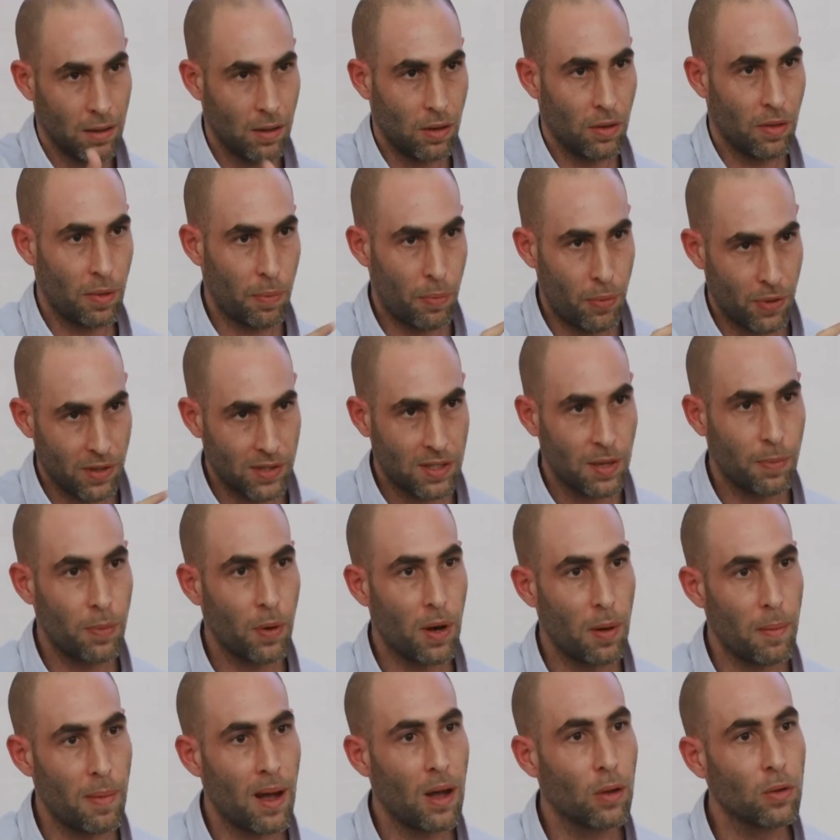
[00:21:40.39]
the principal
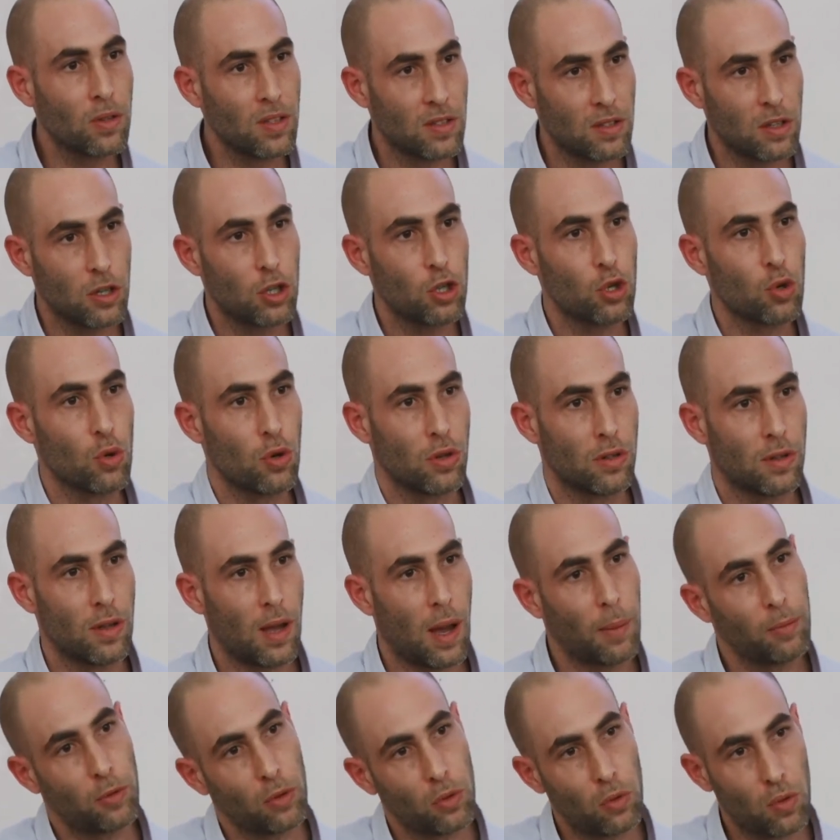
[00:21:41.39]
amount is insured
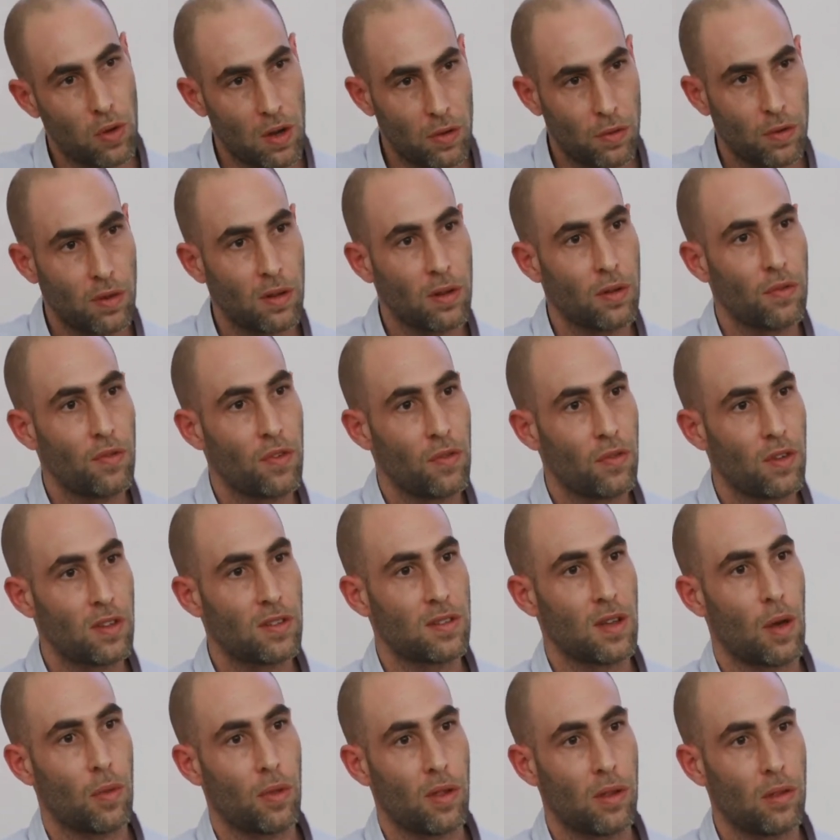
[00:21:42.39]
up to
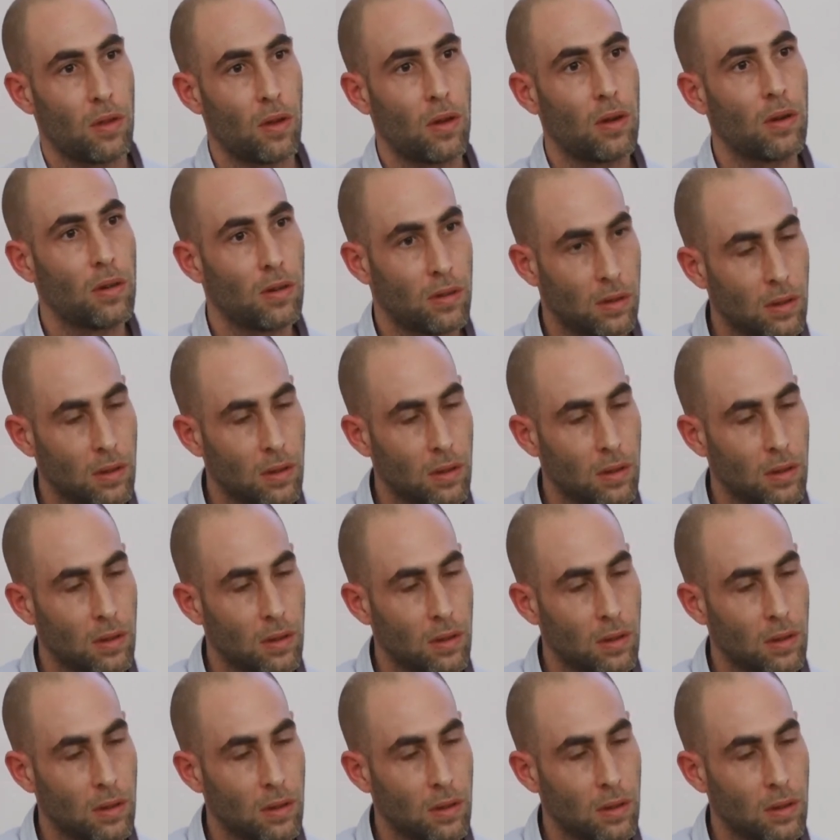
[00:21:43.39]
$250,000.